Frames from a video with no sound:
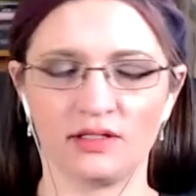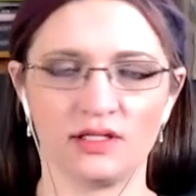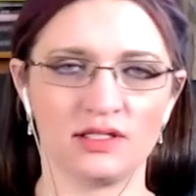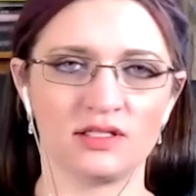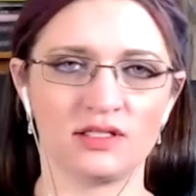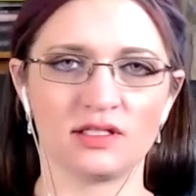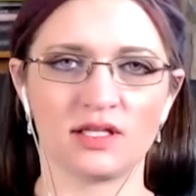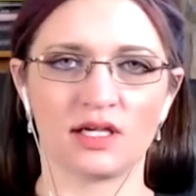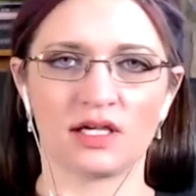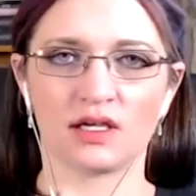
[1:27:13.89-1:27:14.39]

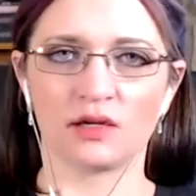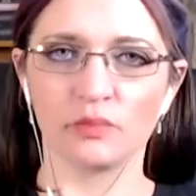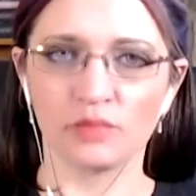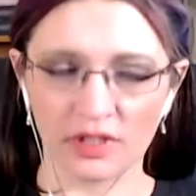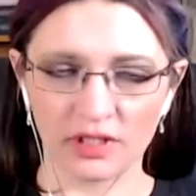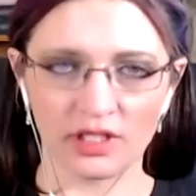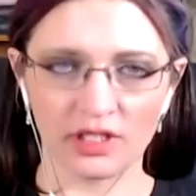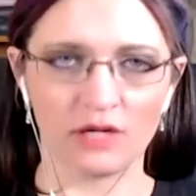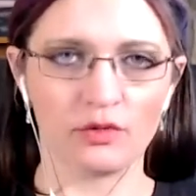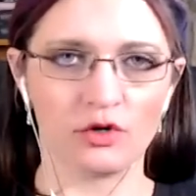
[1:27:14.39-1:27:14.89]
It's like
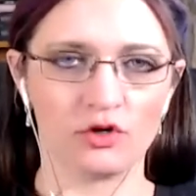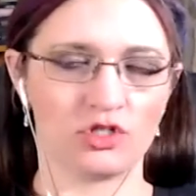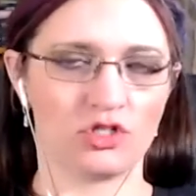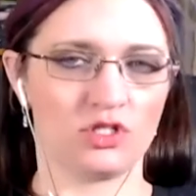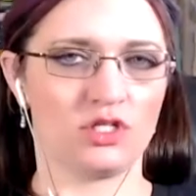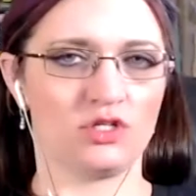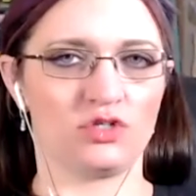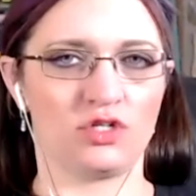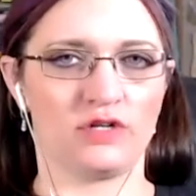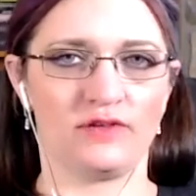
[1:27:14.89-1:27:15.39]
completely
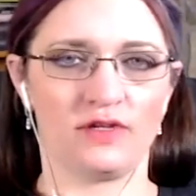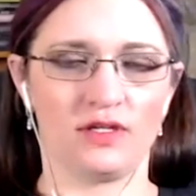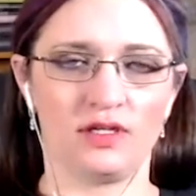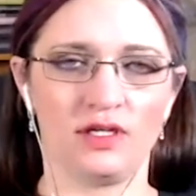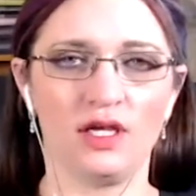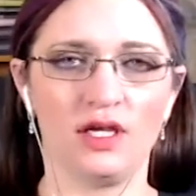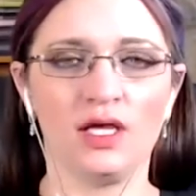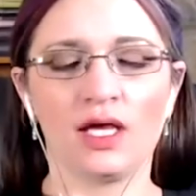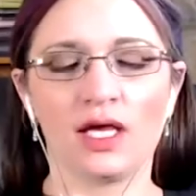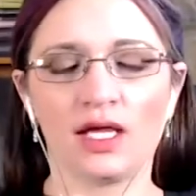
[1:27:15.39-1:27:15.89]
emotionally driven.
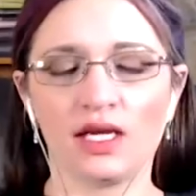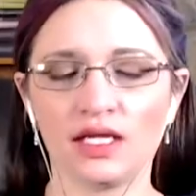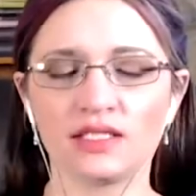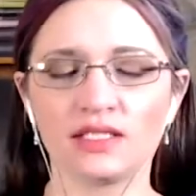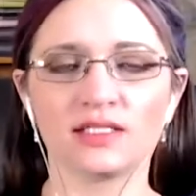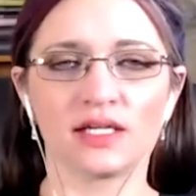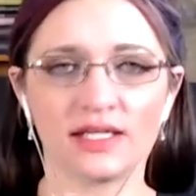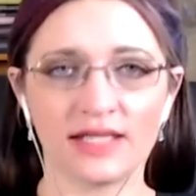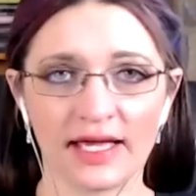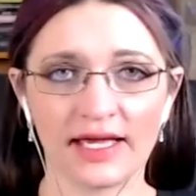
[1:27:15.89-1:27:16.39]
And it's,
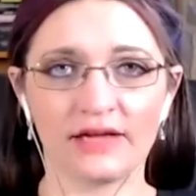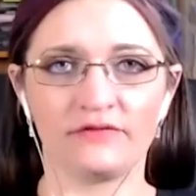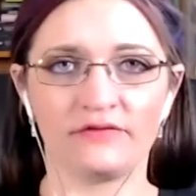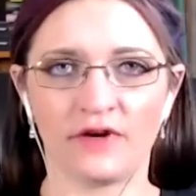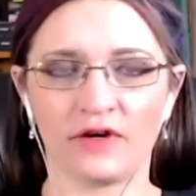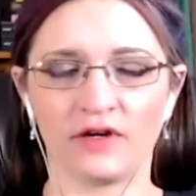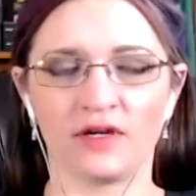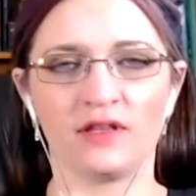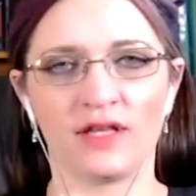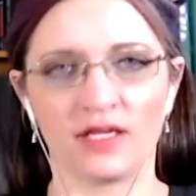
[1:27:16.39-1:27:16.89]
again,
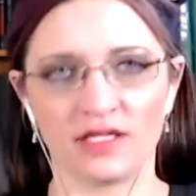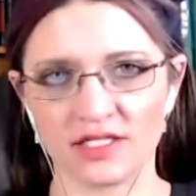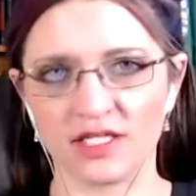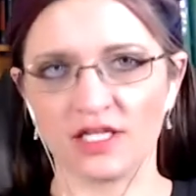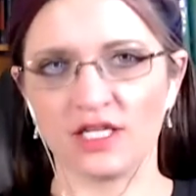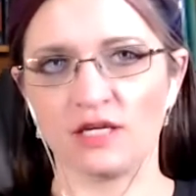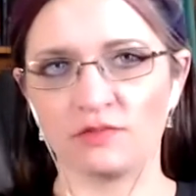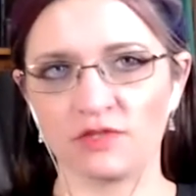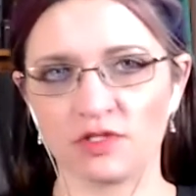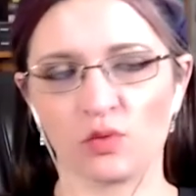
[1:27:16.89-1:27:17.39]
very like
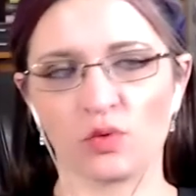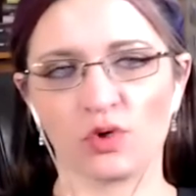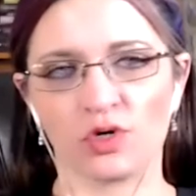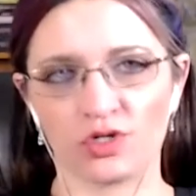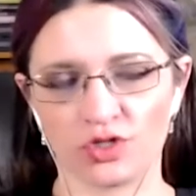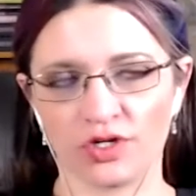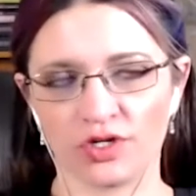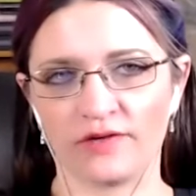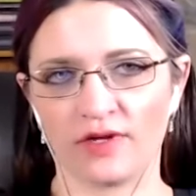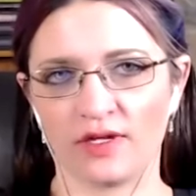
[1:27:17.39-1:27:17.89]
team sport
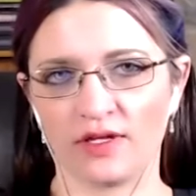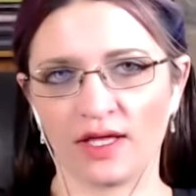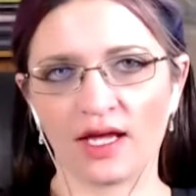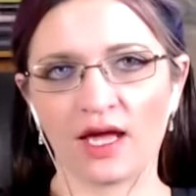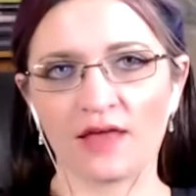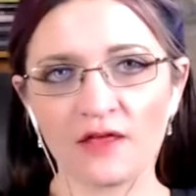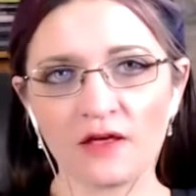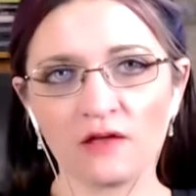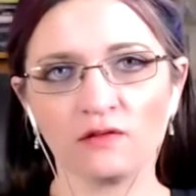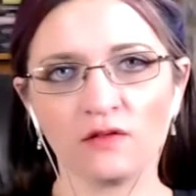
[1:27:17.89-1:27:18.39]
driven. Like,
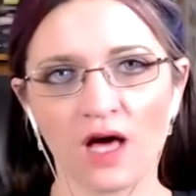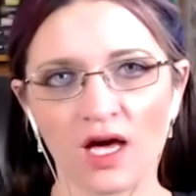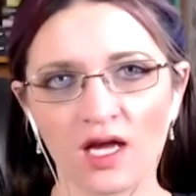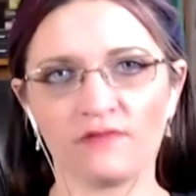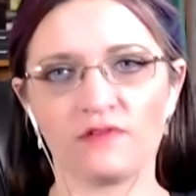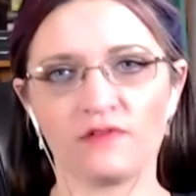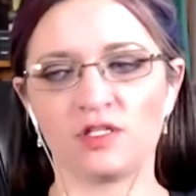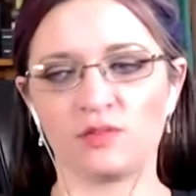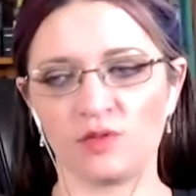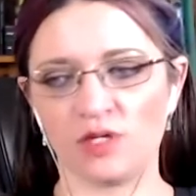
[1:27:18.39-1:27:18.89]
I think a lot of
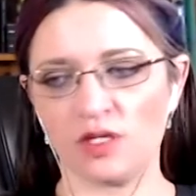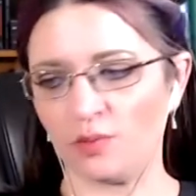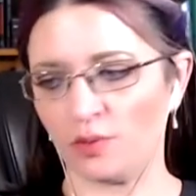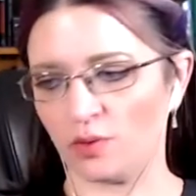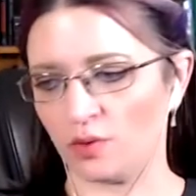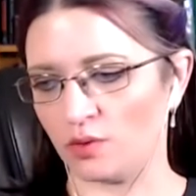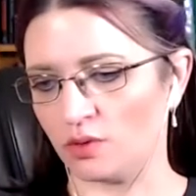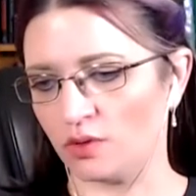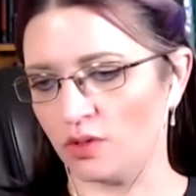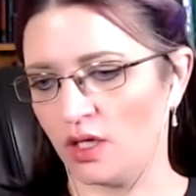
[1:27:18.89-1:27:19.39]
these
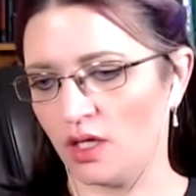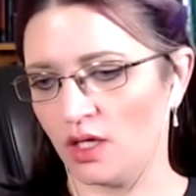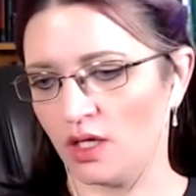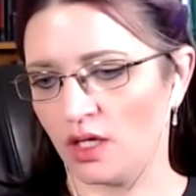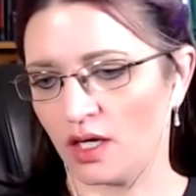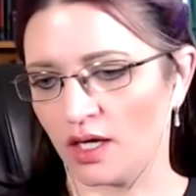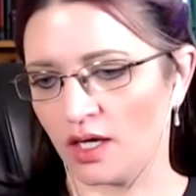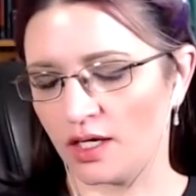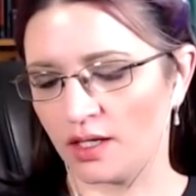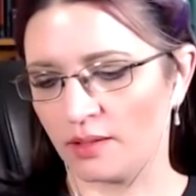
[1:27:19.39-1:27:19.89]
people,
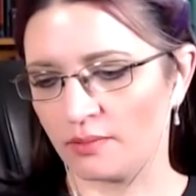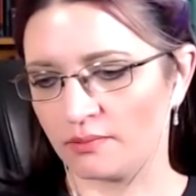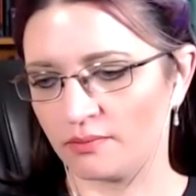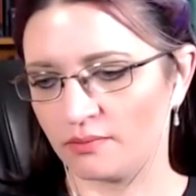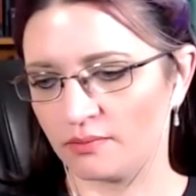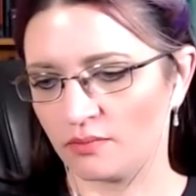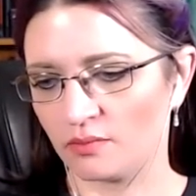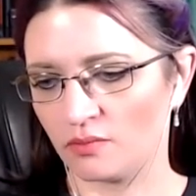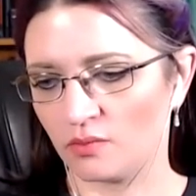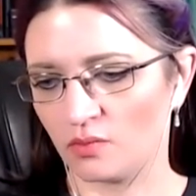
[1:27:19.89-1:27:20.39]

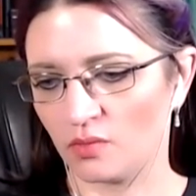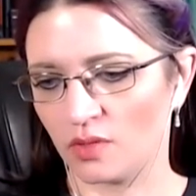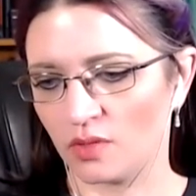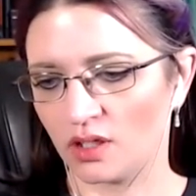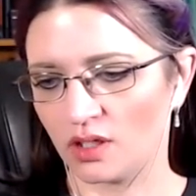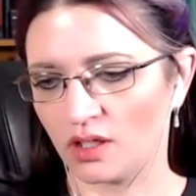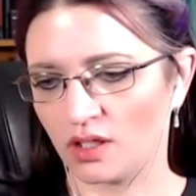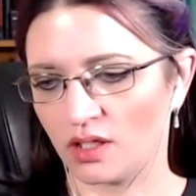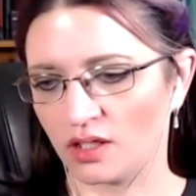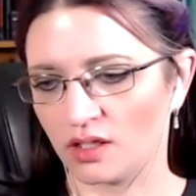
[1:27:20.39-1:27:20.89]

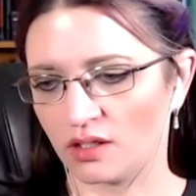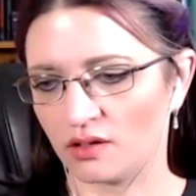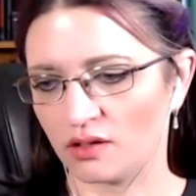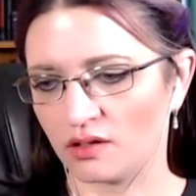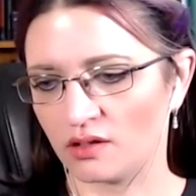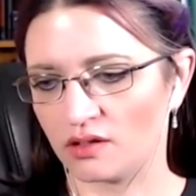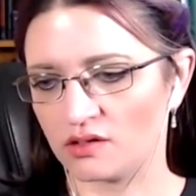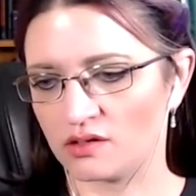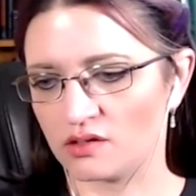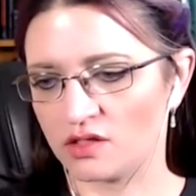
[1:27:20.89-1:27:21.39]

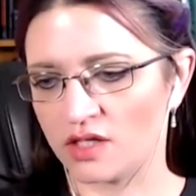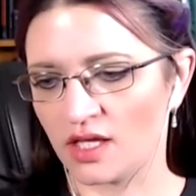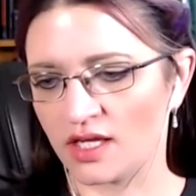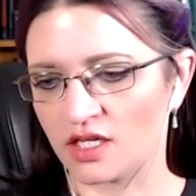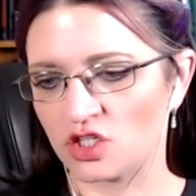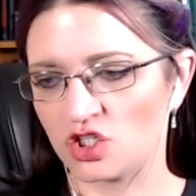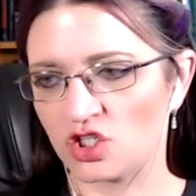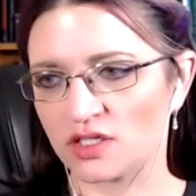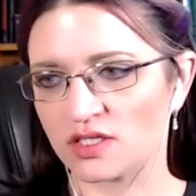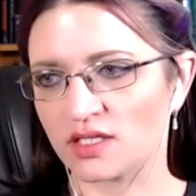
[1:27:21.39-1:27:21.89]

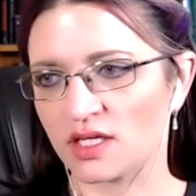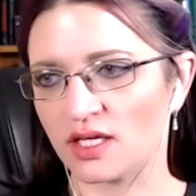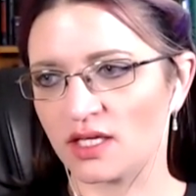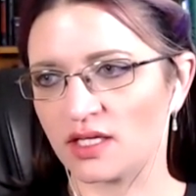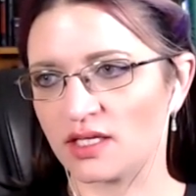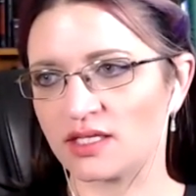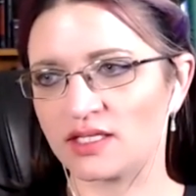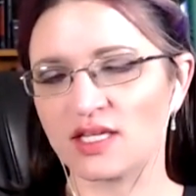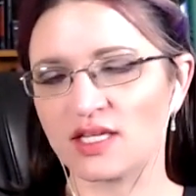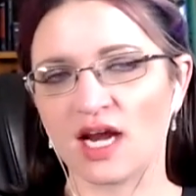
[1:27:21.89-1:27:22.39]
like just,
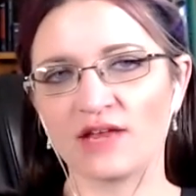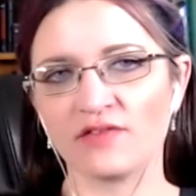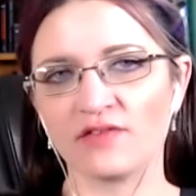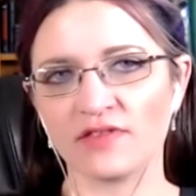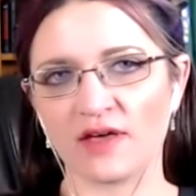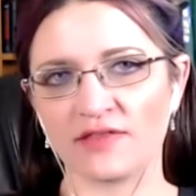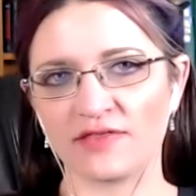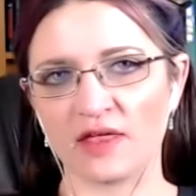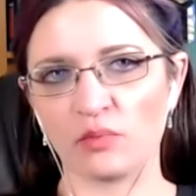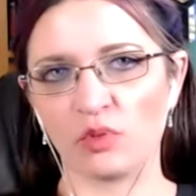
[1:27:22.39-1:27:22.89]
it's not even
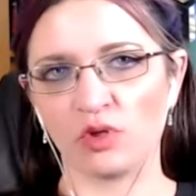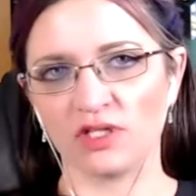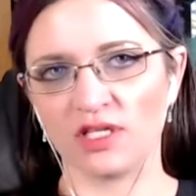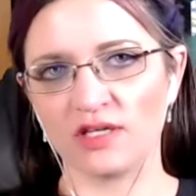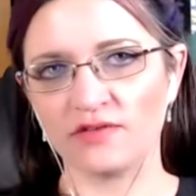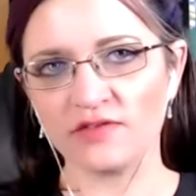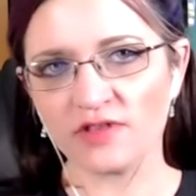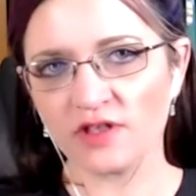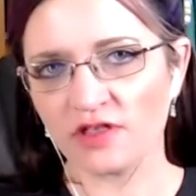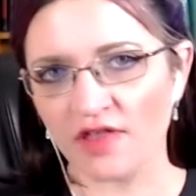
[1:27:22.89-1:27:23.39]
that they
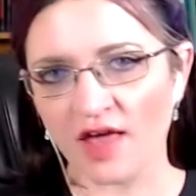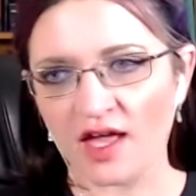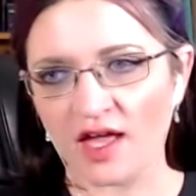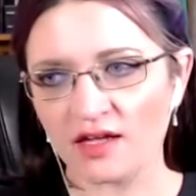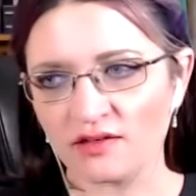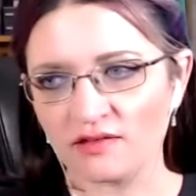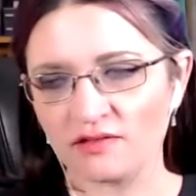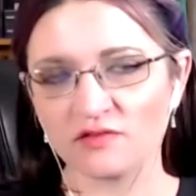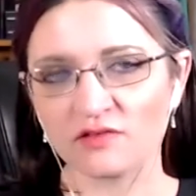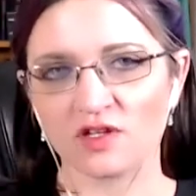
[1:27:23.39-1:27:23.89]
believe in the thing.